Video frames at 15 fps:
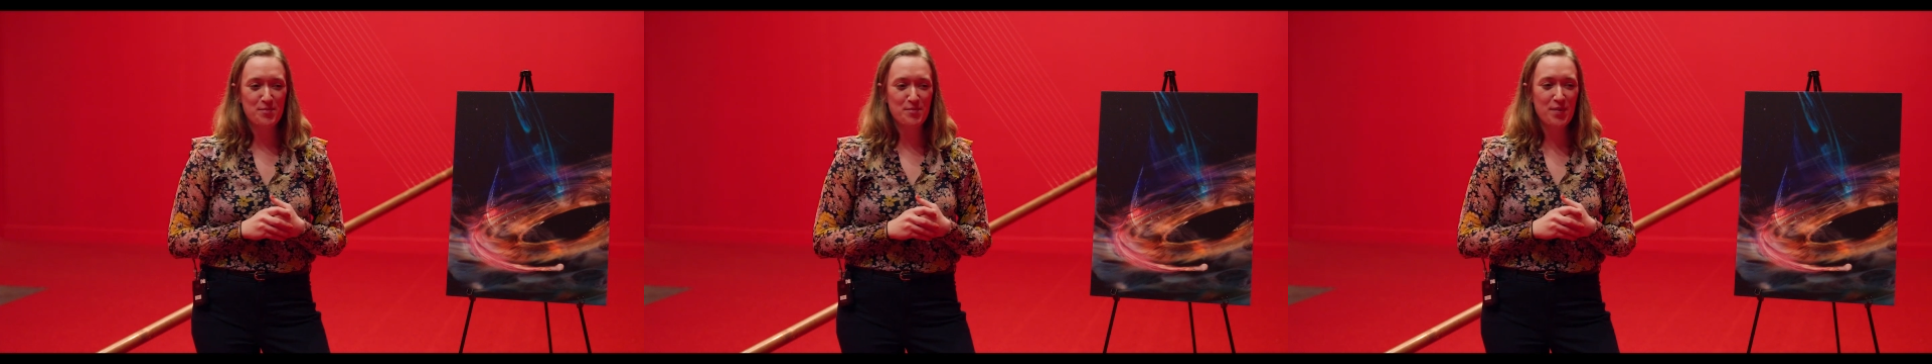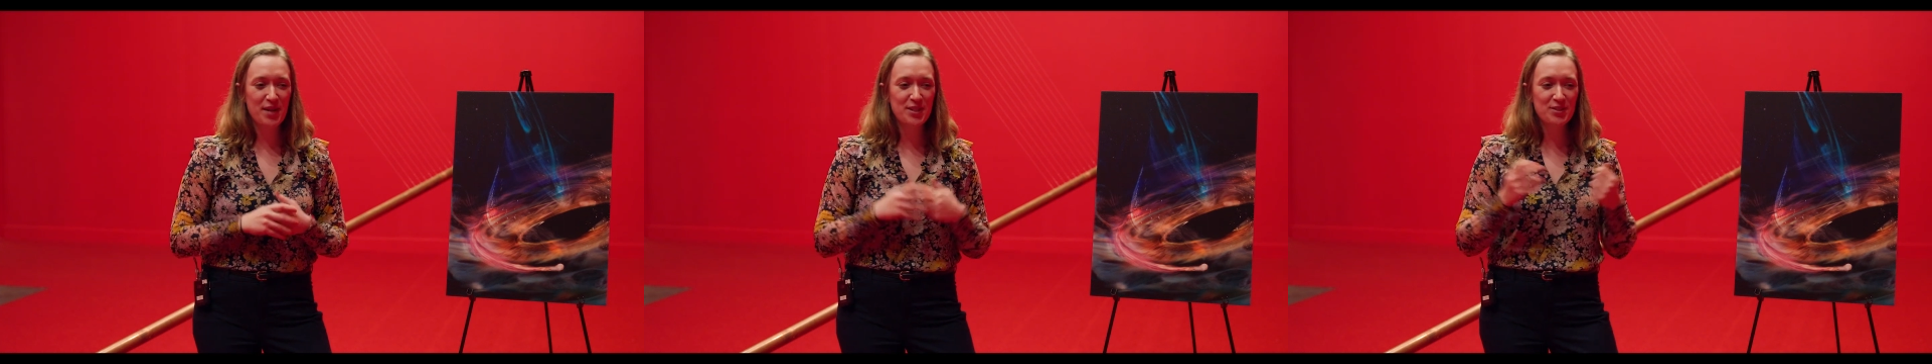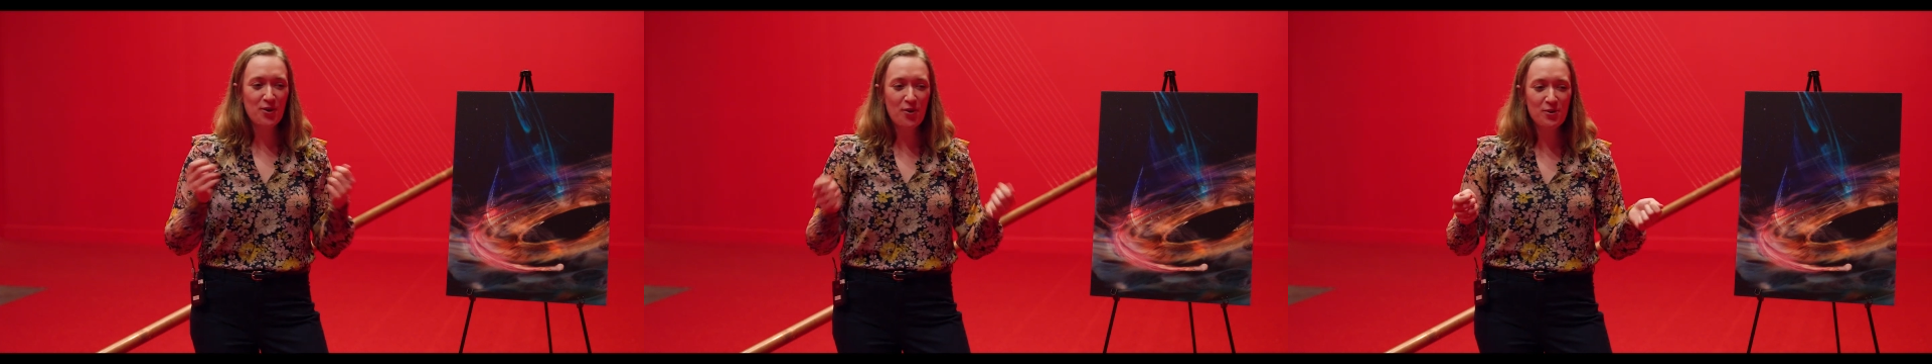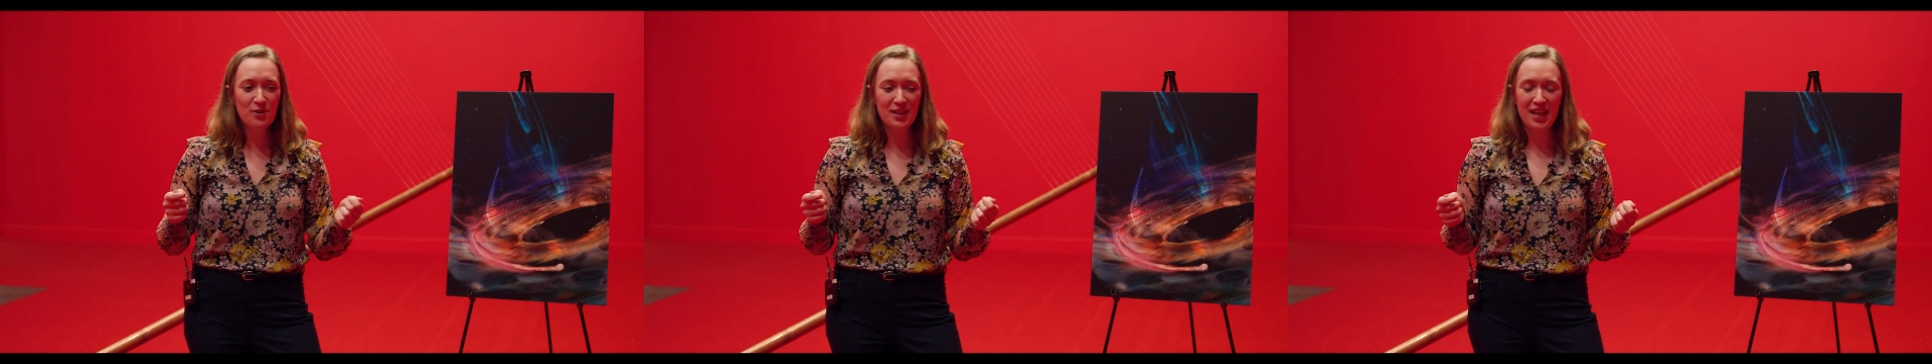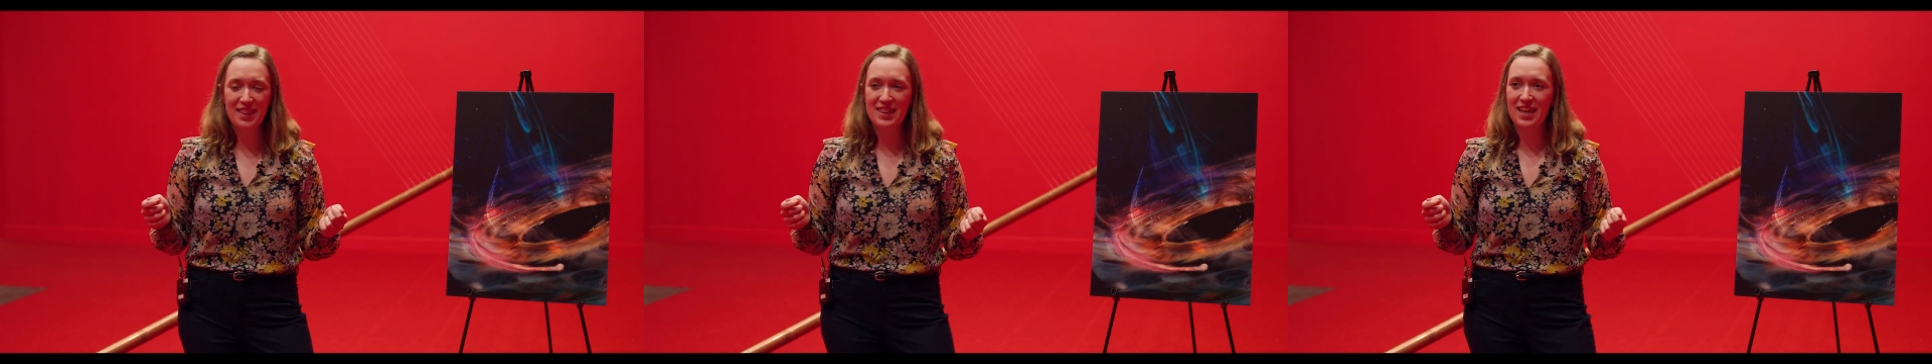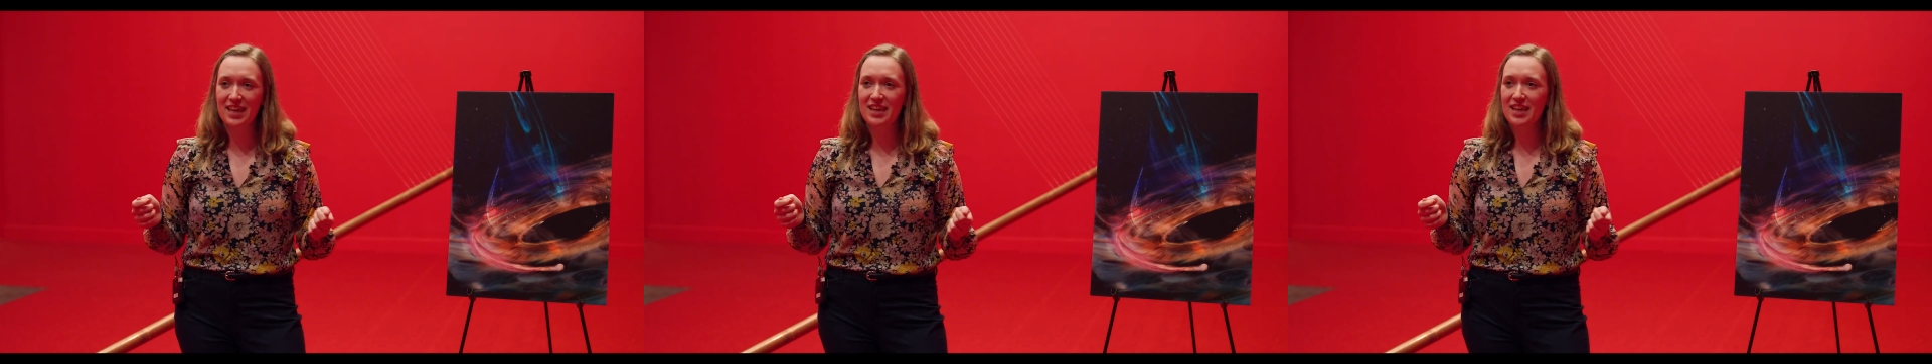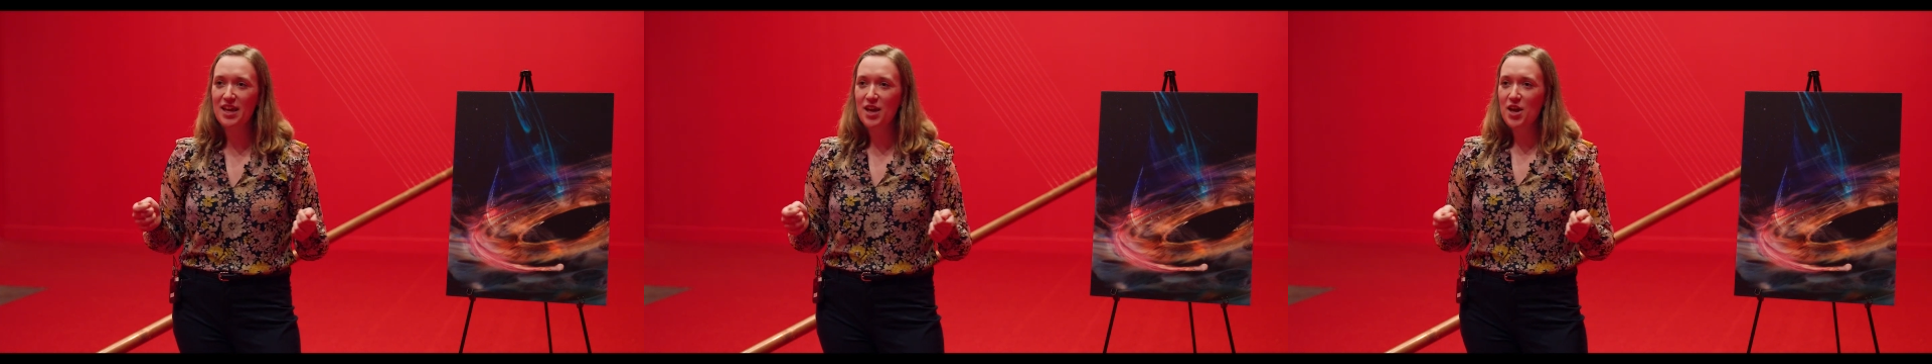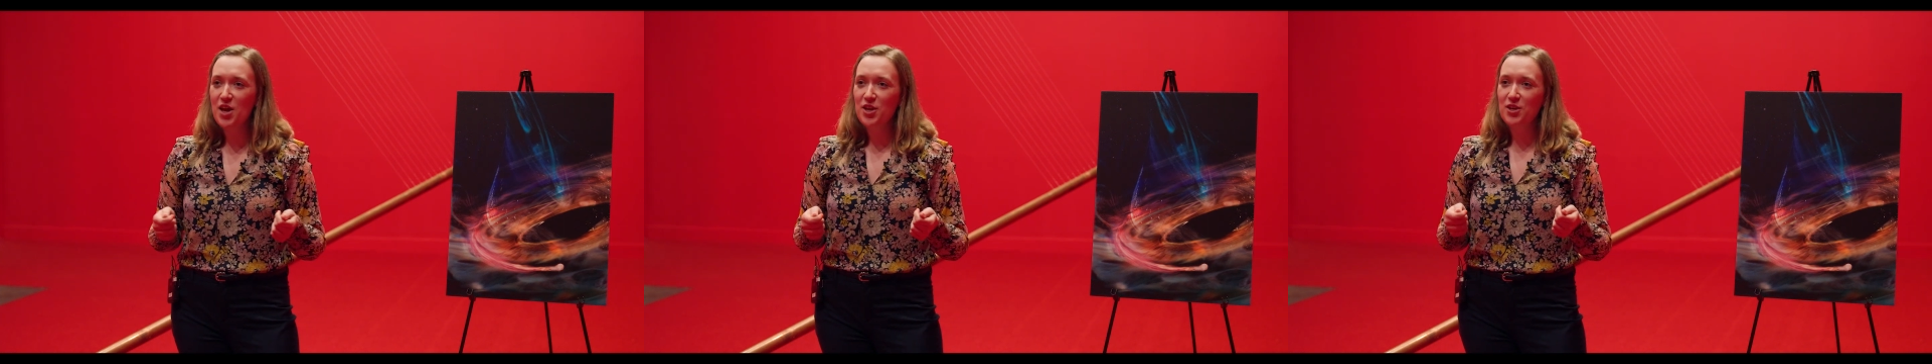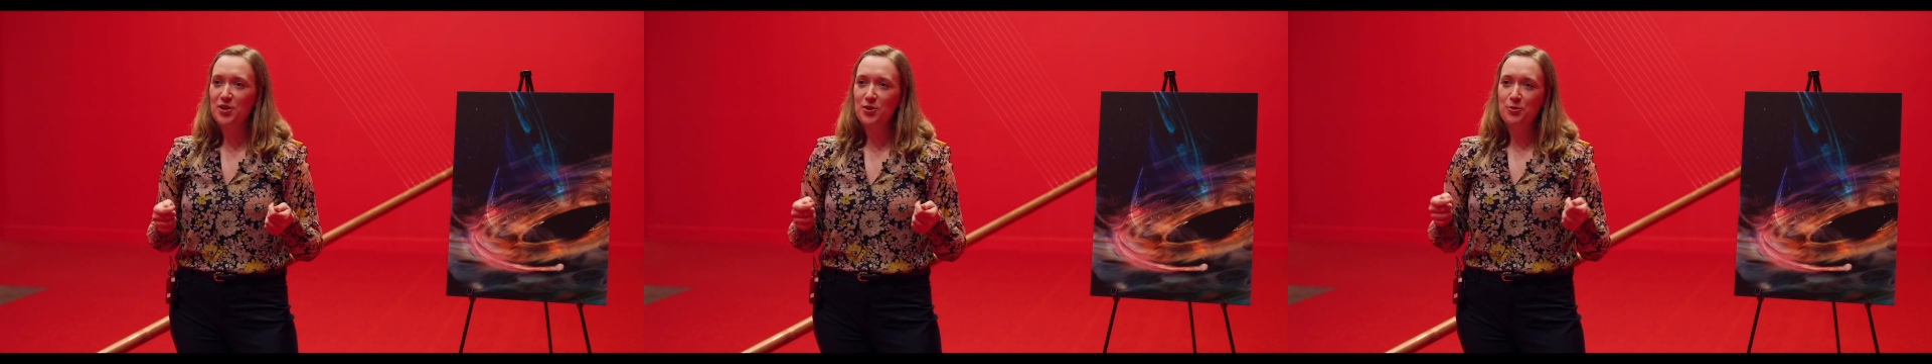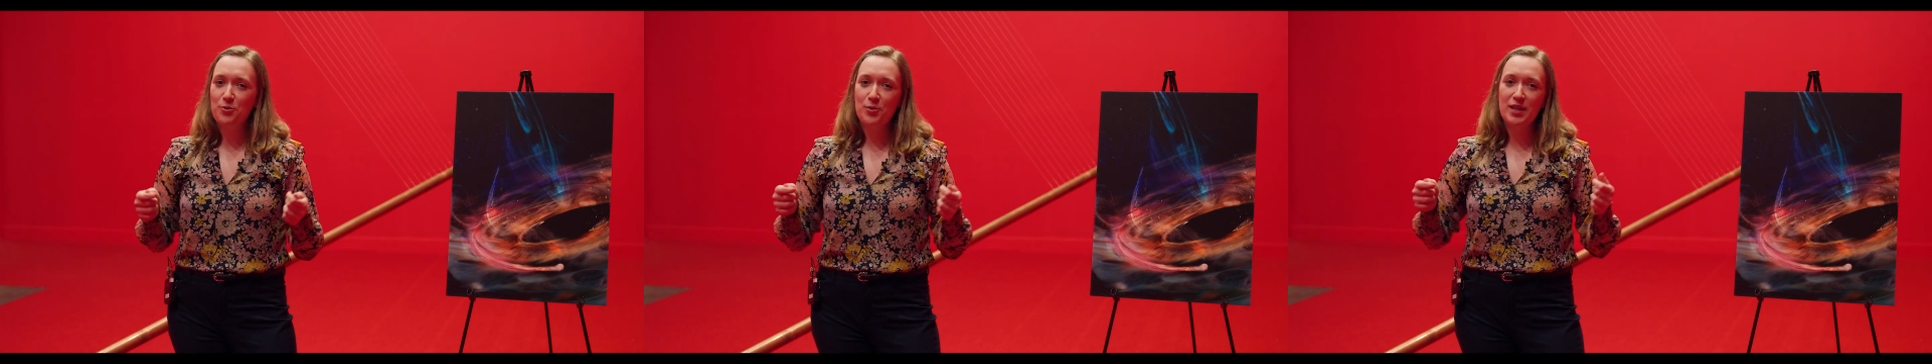But in total, I think
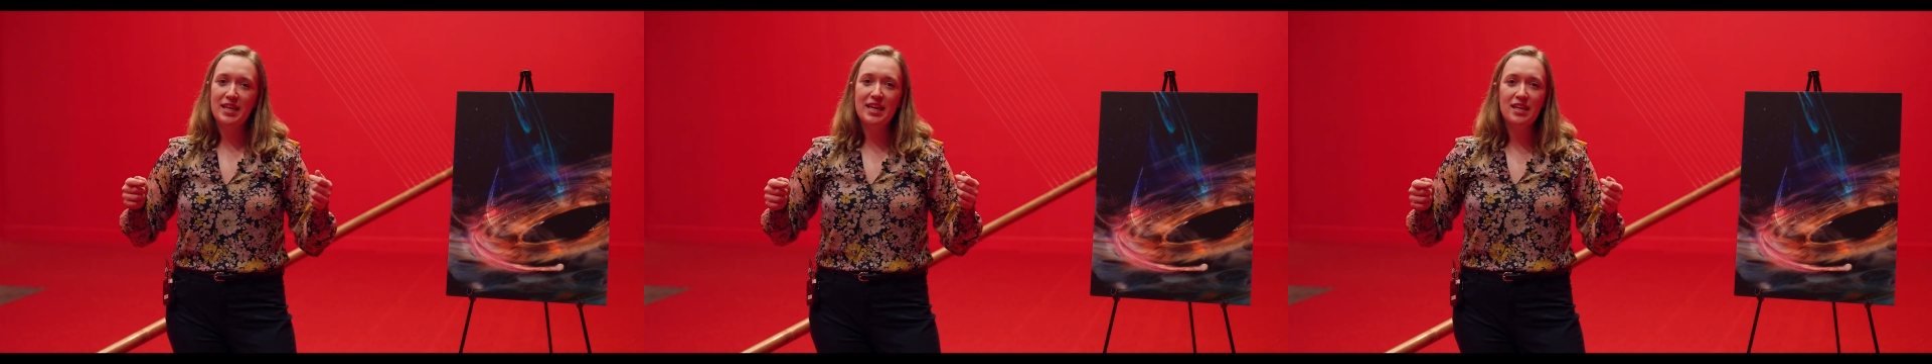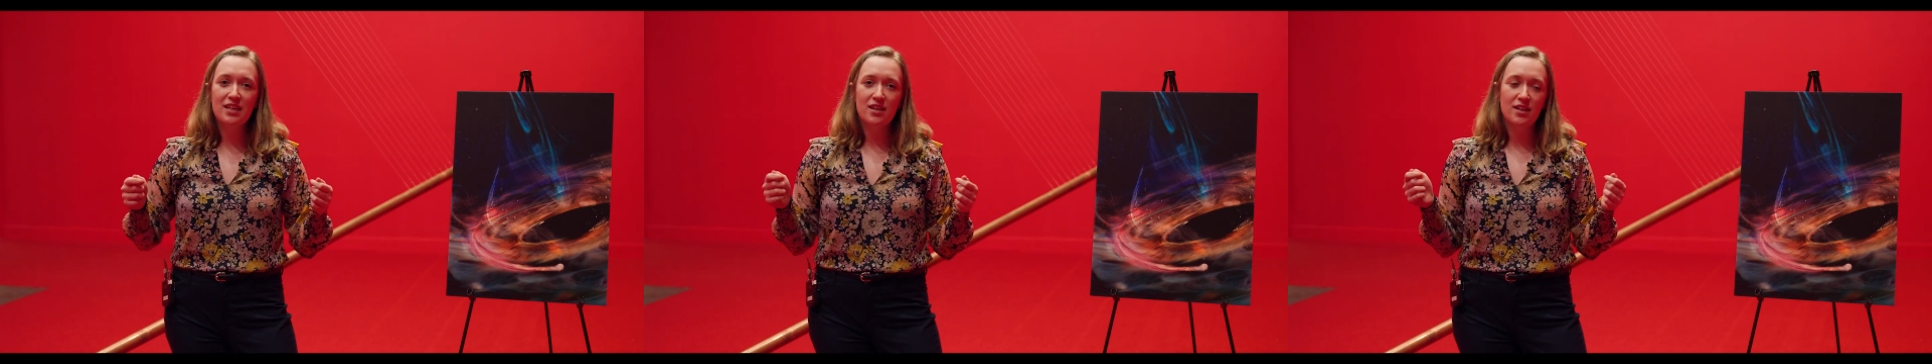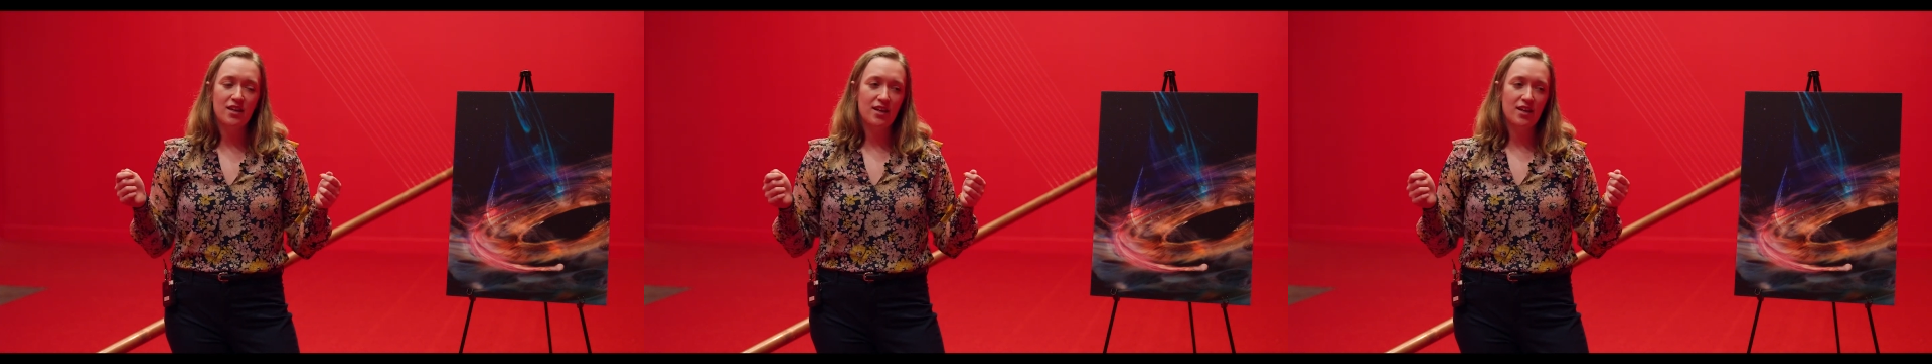we need